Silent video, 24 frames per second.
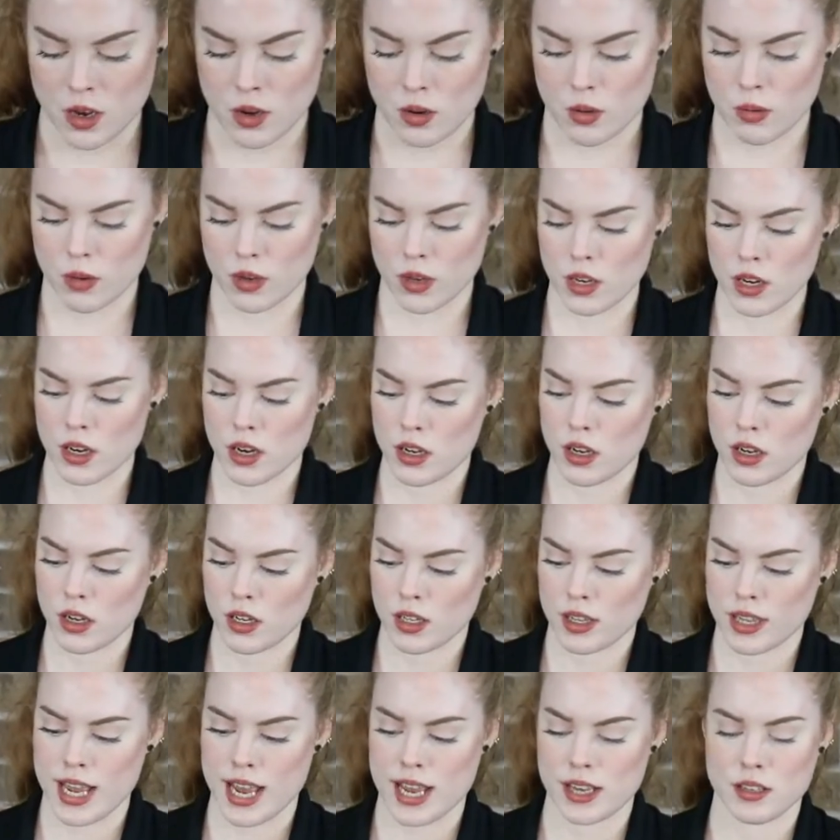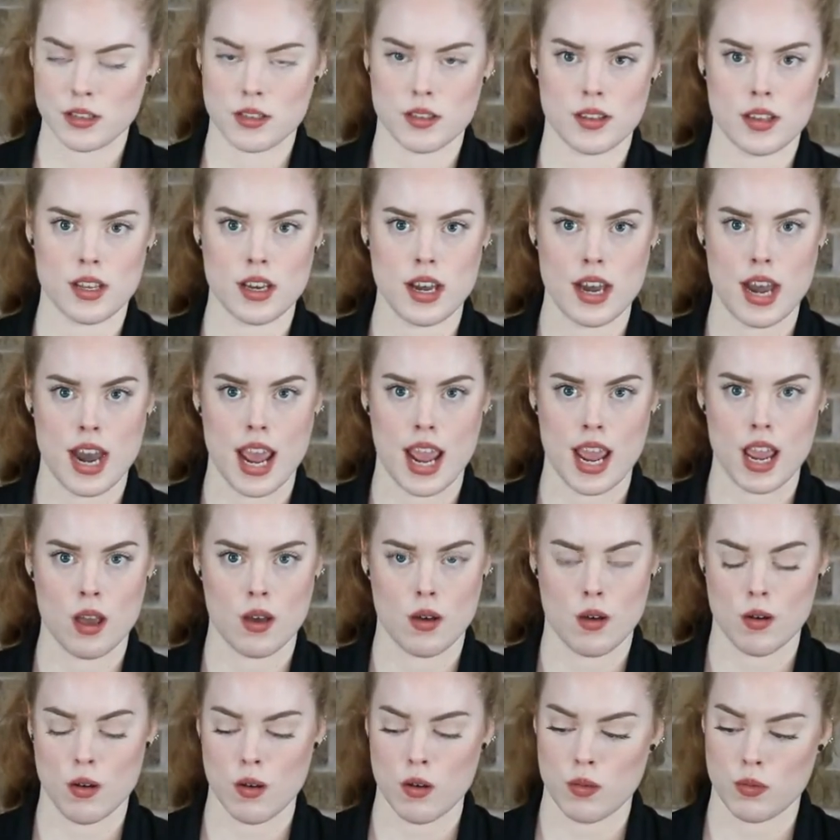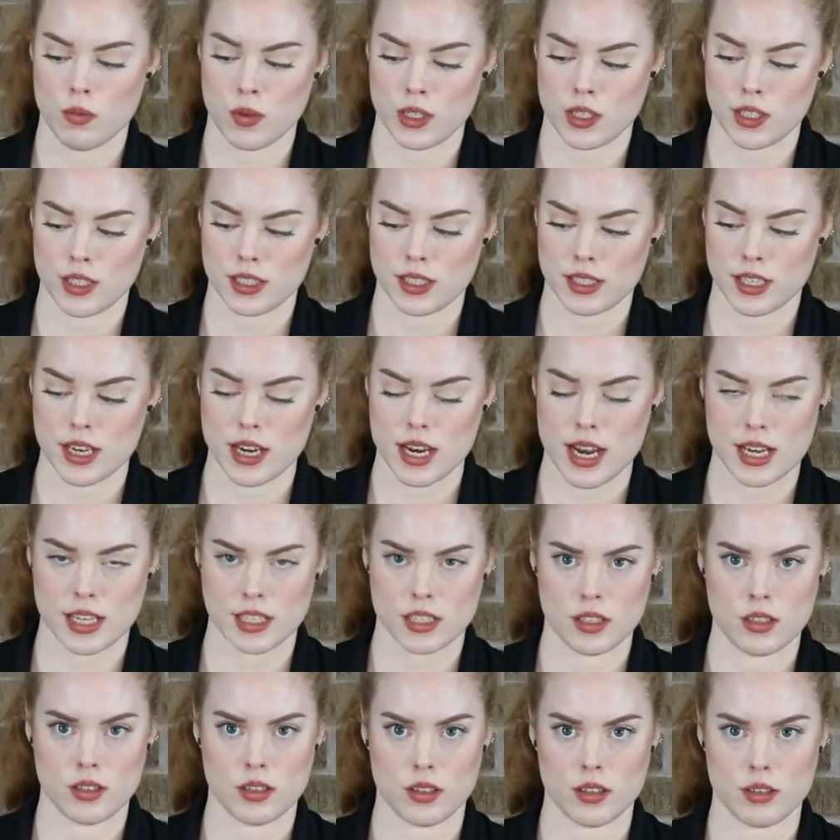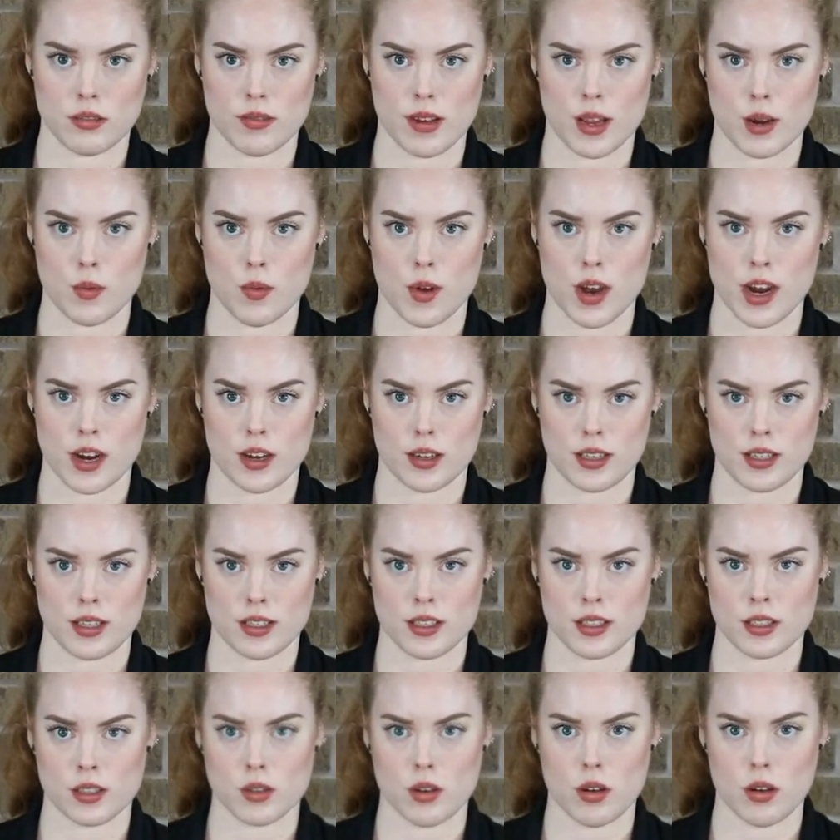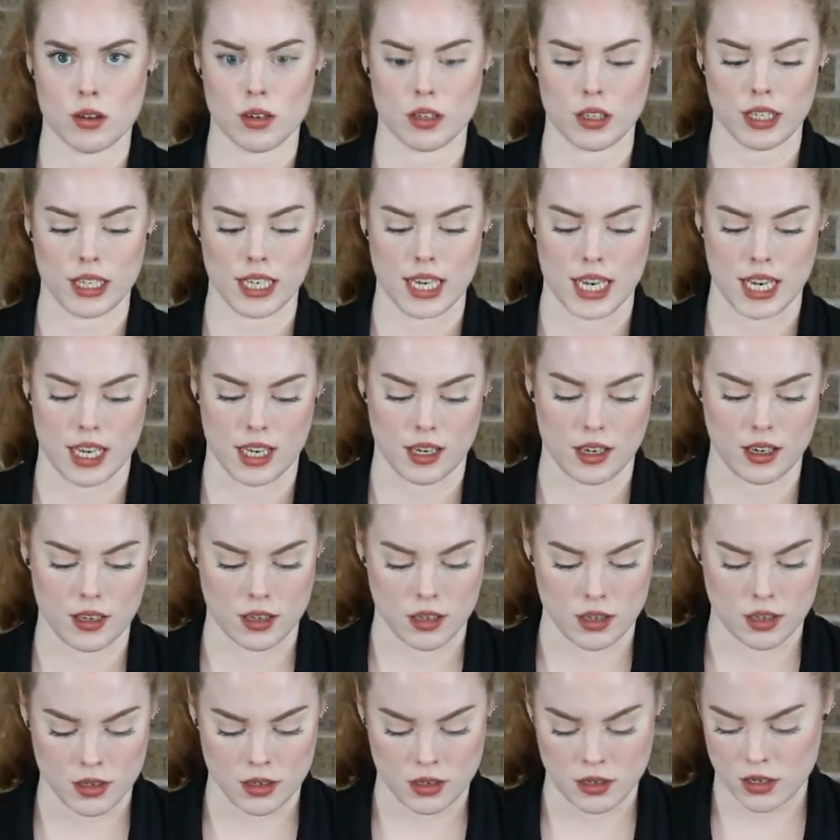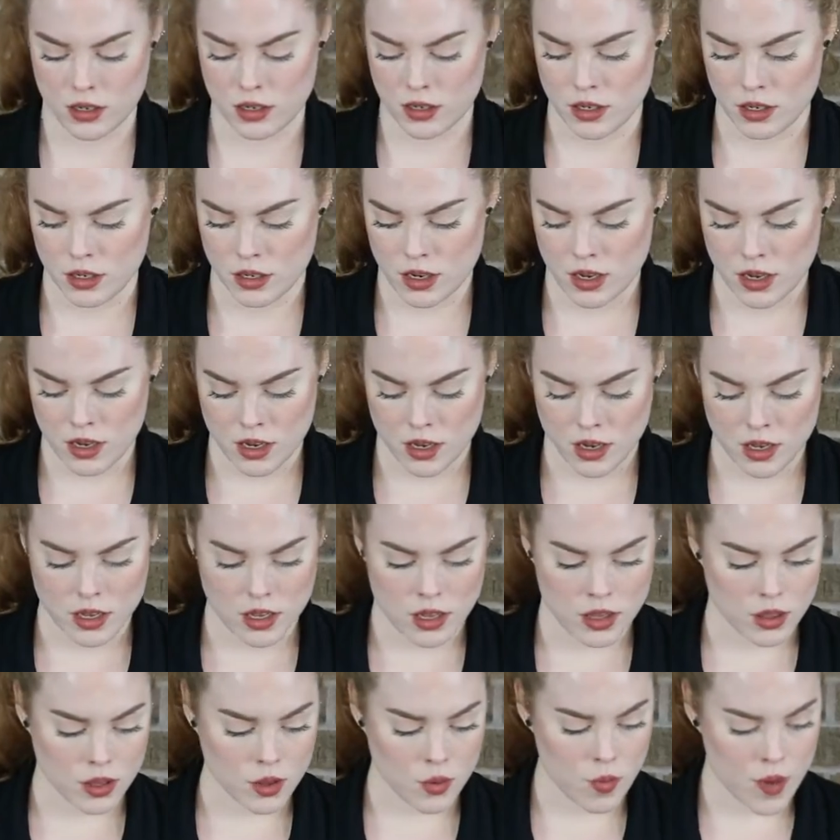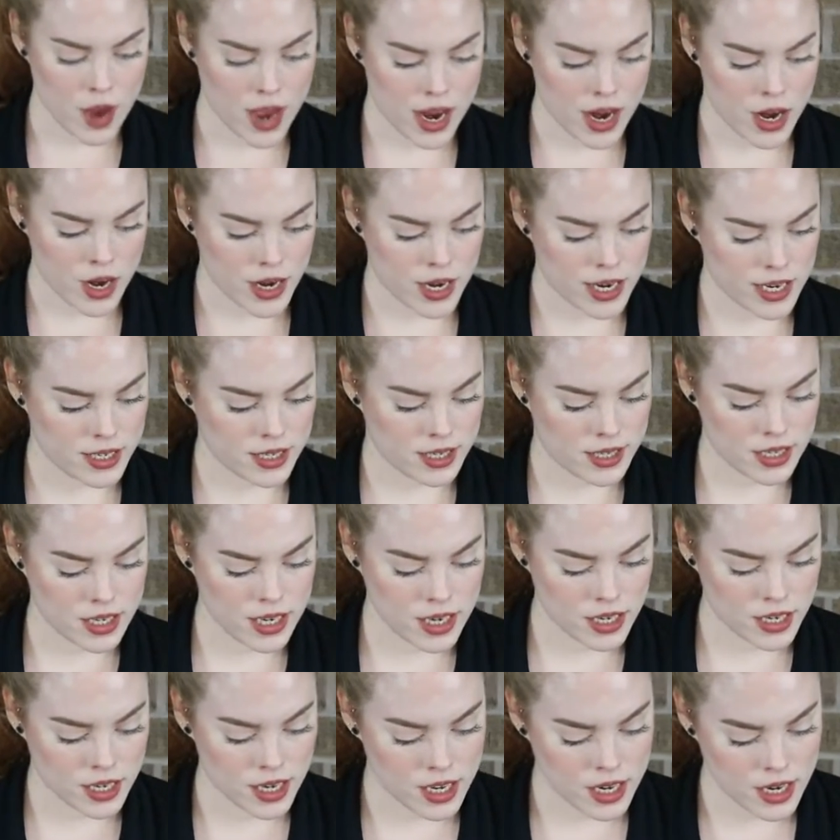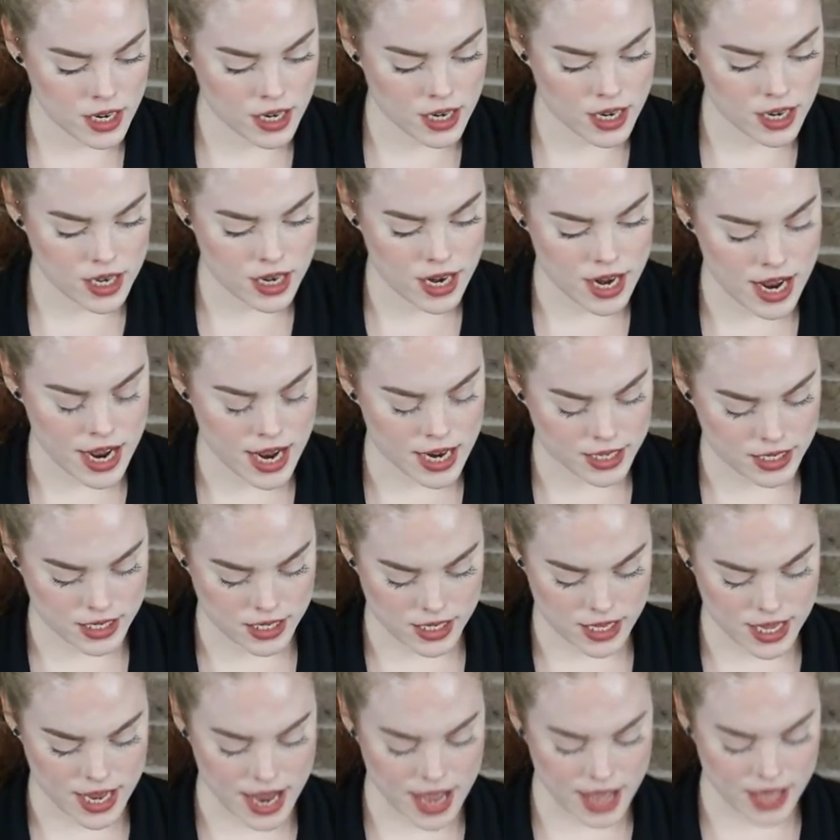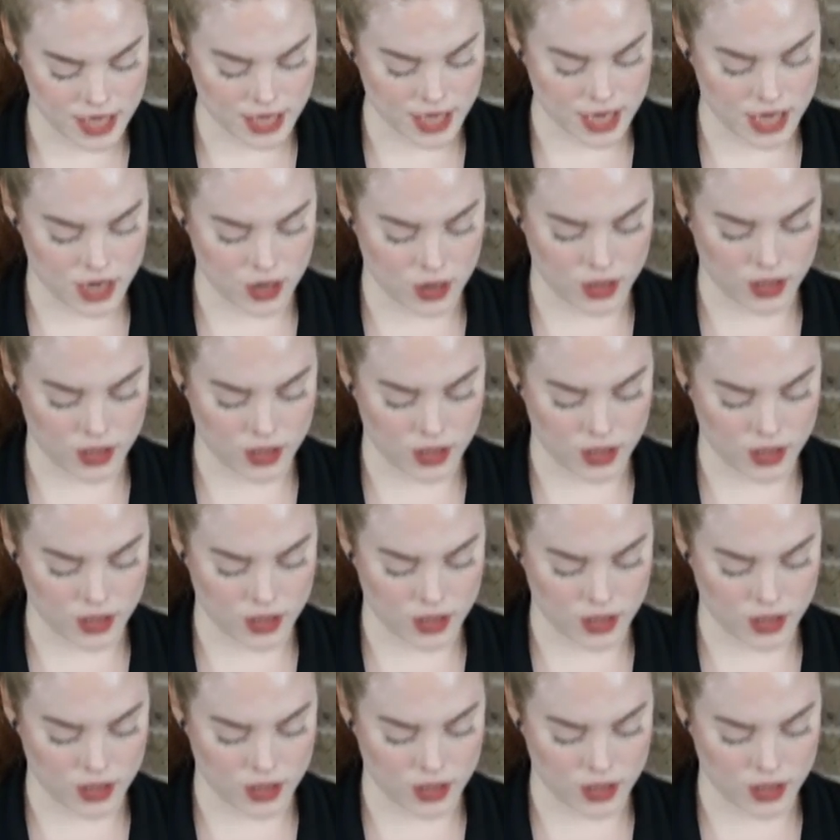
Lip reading: We're going to hook that to the nail, which is connected to the red wire. This is called a lead. The wire is then going to connect the alligator